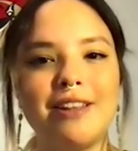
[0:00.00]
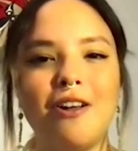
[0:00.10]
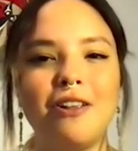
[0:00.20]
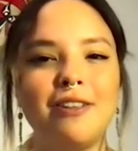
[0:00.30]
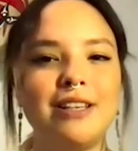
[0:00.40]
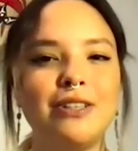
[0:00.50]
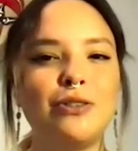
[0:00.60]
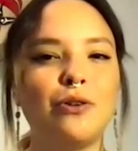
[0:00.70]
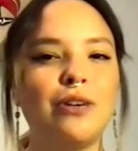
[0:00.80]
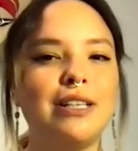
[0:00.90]
all of these
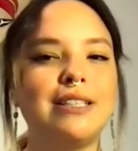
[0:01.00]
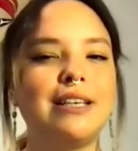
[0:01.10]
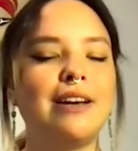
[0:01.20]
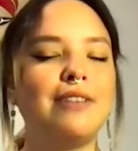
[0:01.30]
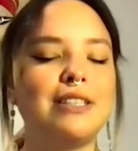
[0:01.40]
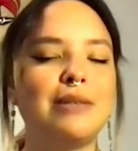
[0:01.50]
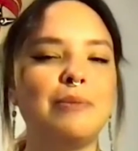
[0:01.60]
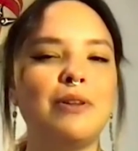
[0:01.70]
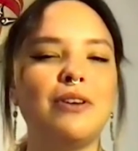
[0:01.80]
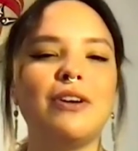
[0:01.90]
stories have a
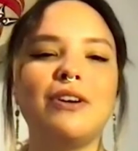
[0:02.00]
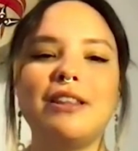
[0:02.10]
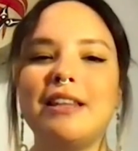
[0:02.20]
similar